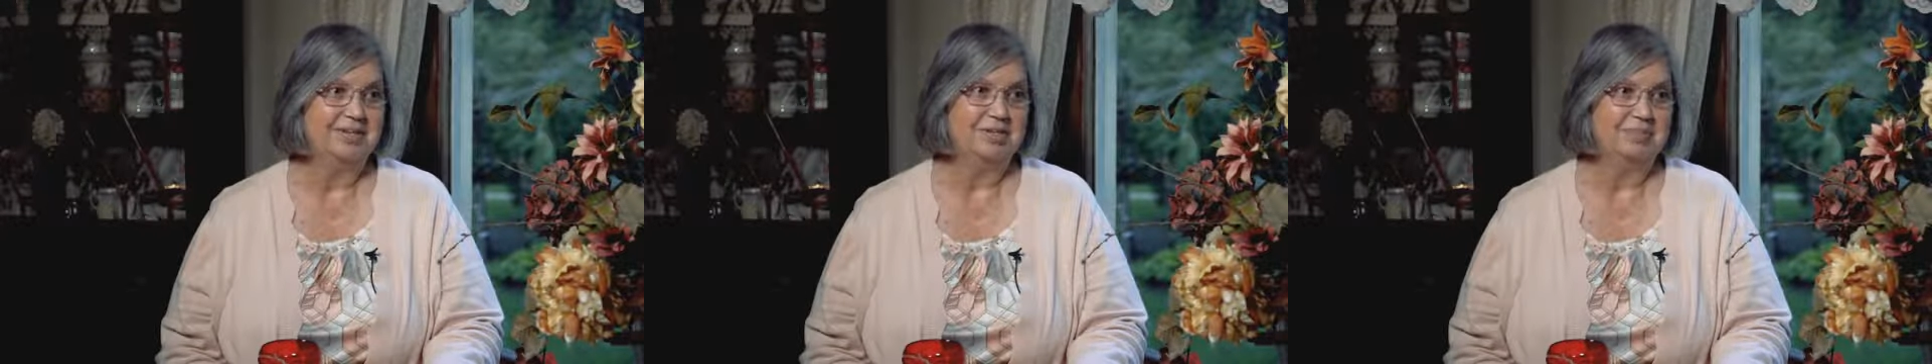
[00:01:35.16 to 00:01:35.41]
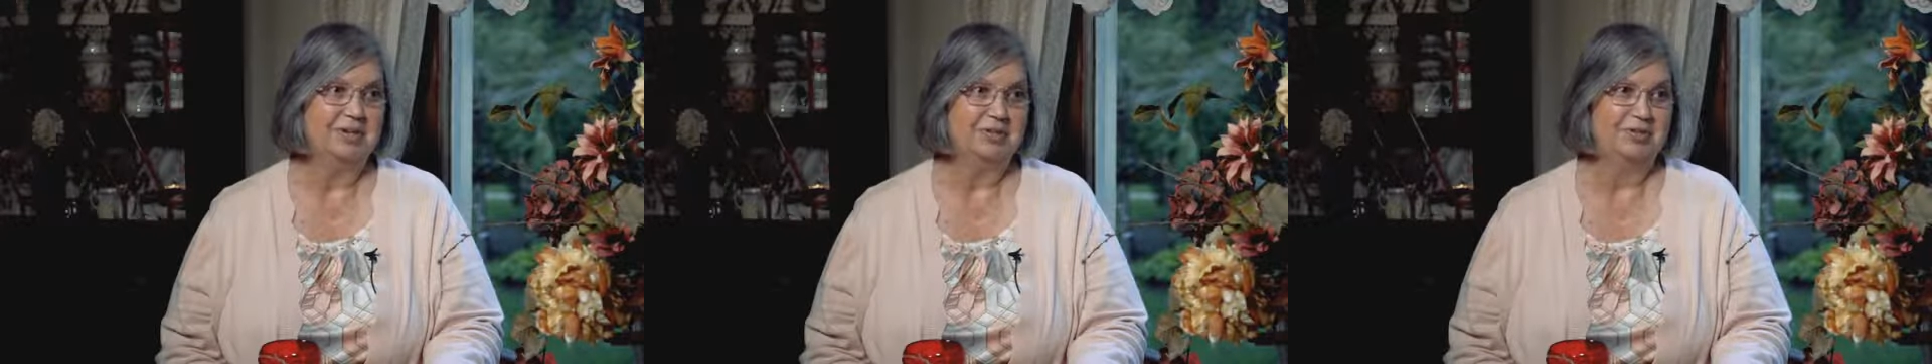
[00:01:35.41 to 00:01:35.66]
a
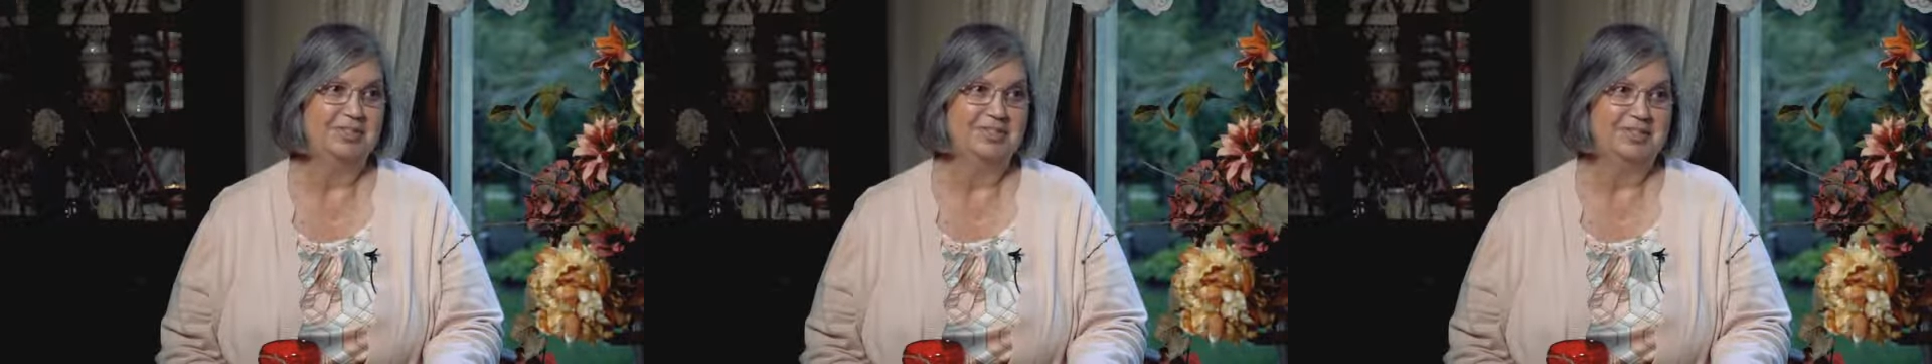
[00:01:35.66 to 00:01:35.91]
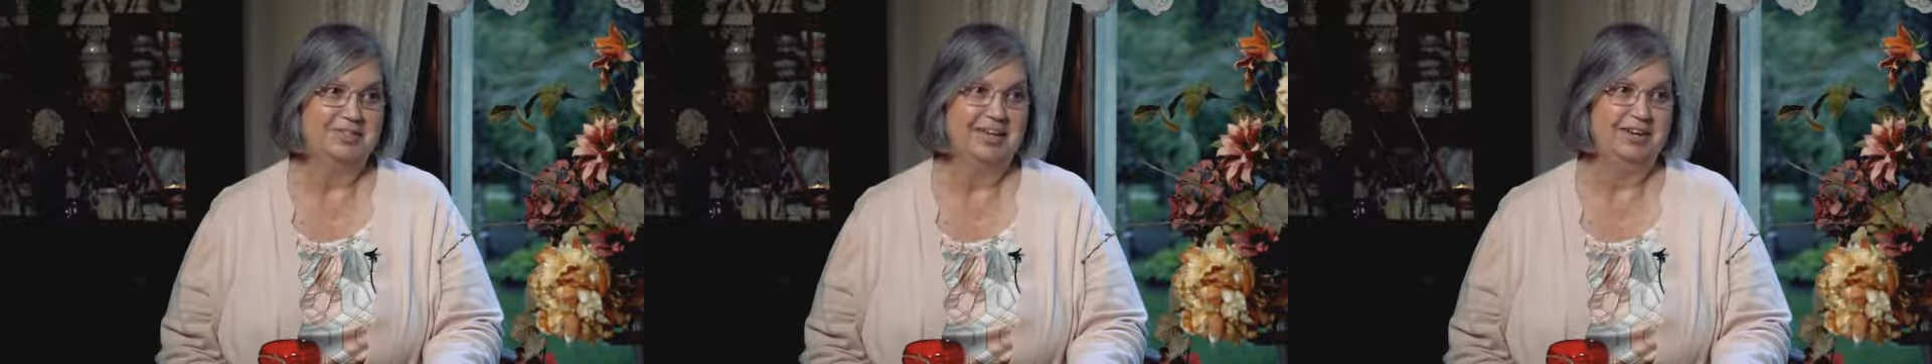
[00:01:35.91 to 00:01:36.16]
special
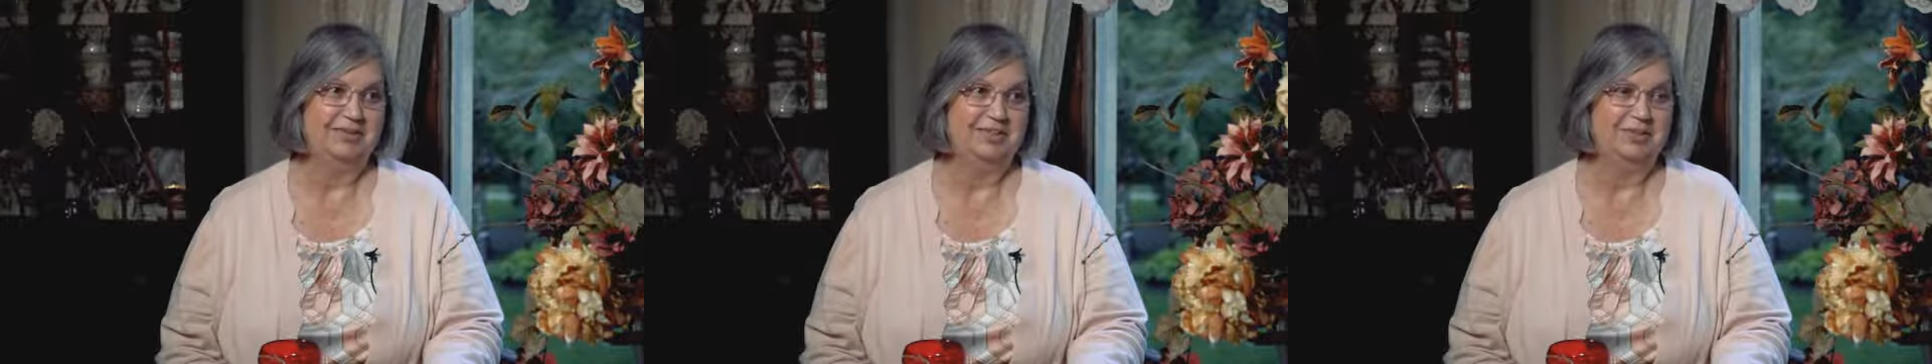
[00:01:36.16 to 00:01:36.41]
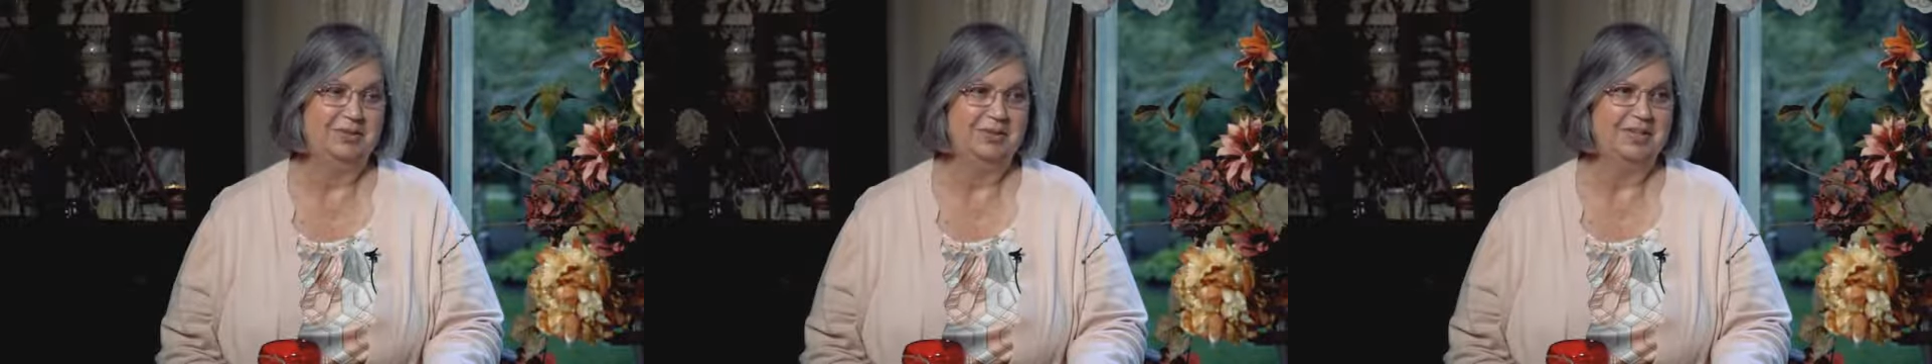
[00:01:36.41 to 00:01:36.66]
discount
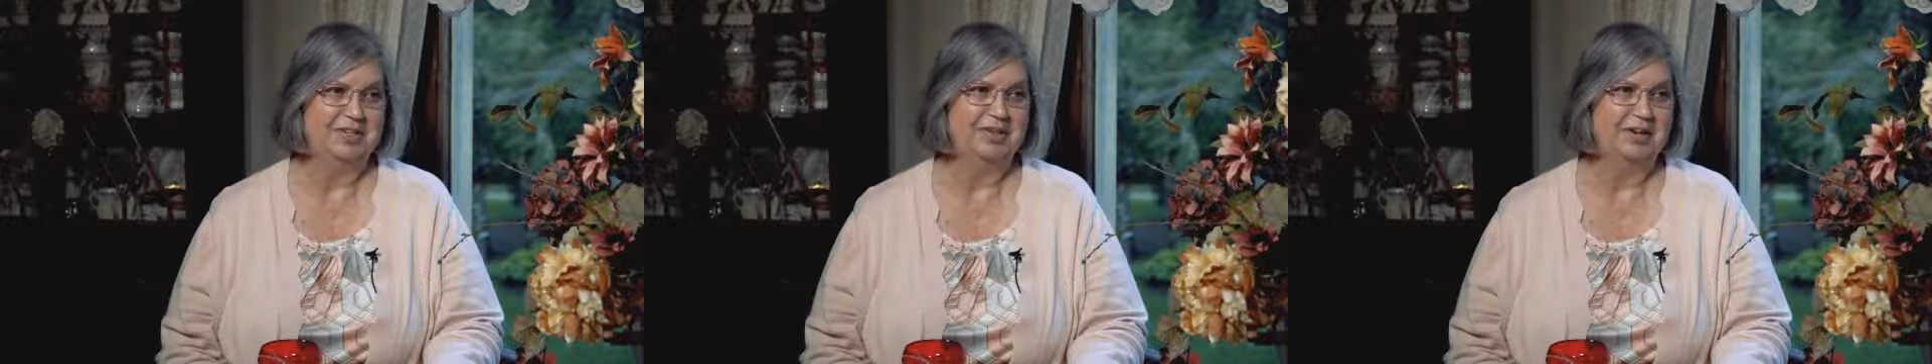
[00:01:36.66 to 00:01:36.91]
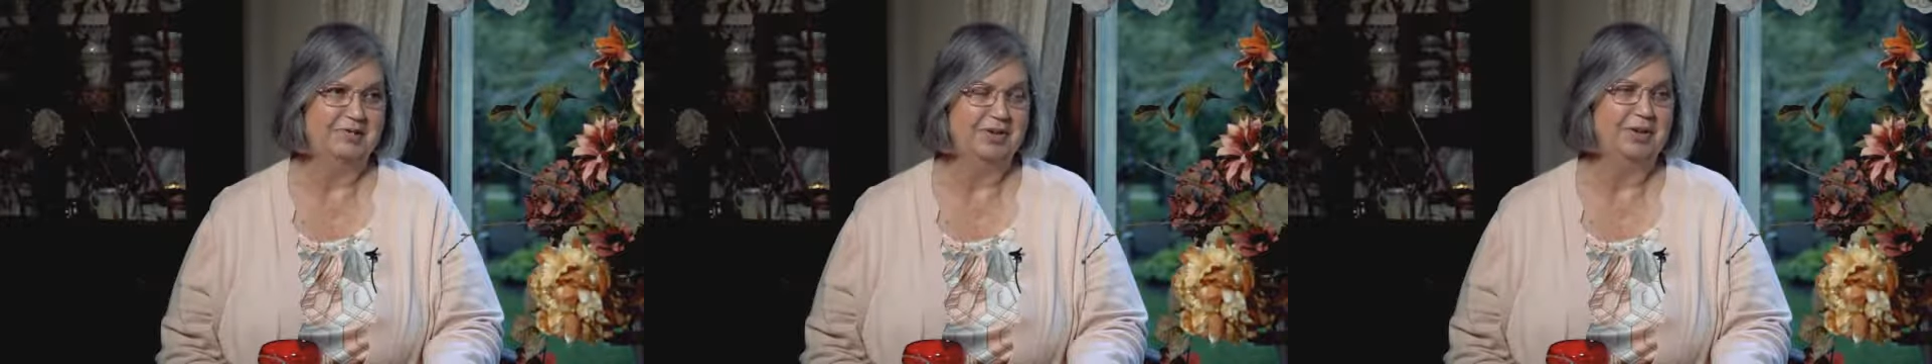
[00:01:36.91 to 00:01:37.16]
that Julia is
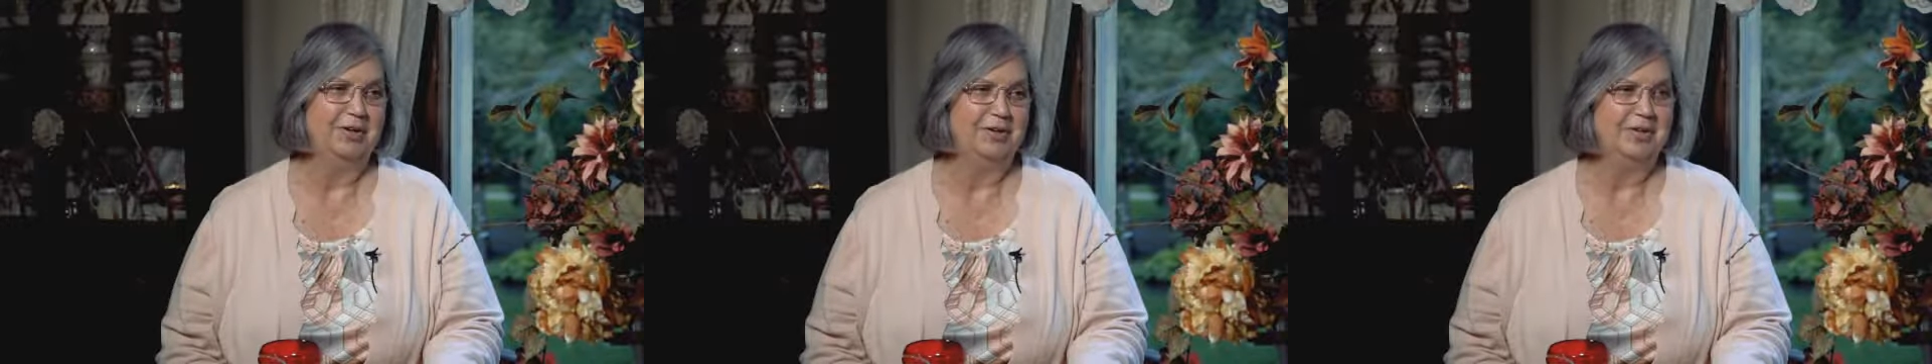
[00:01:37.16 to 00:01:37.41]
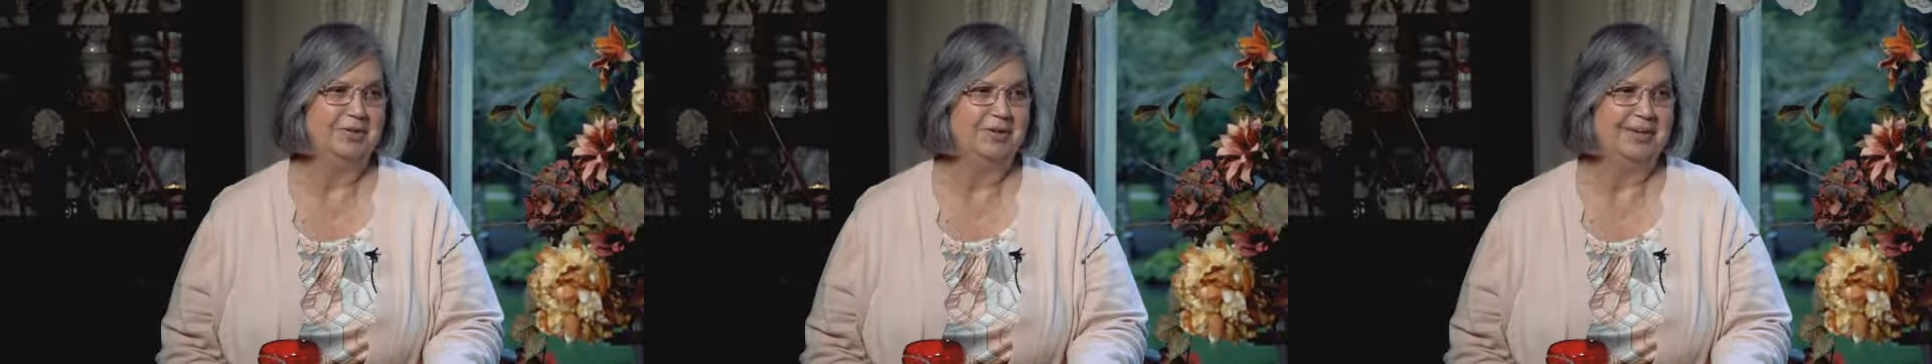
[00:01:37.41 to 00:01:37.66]
offering
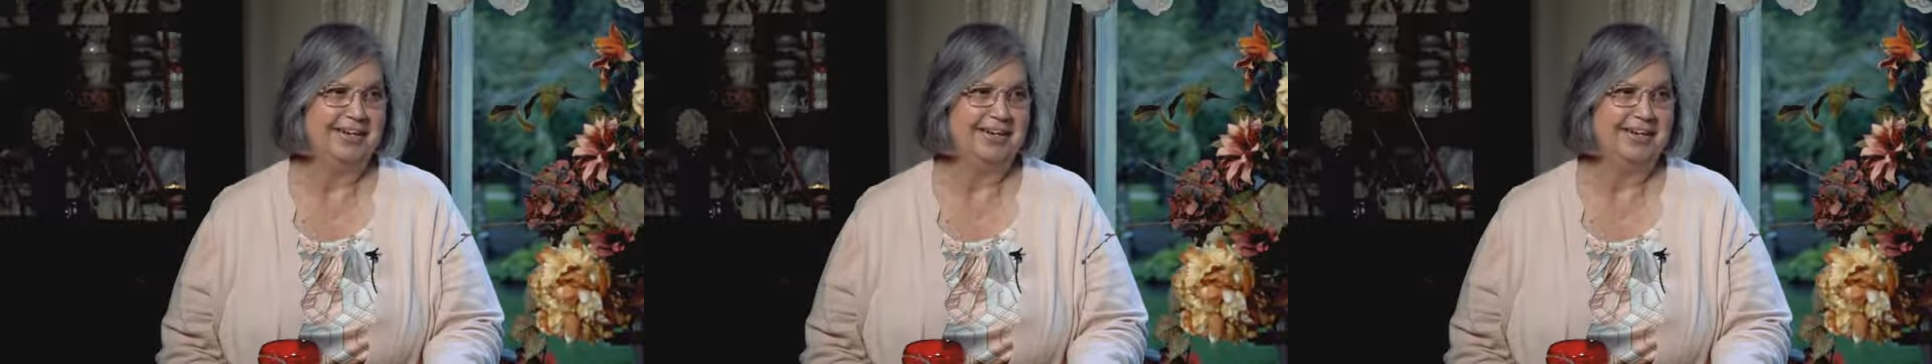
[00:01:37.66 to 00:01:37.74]
only to our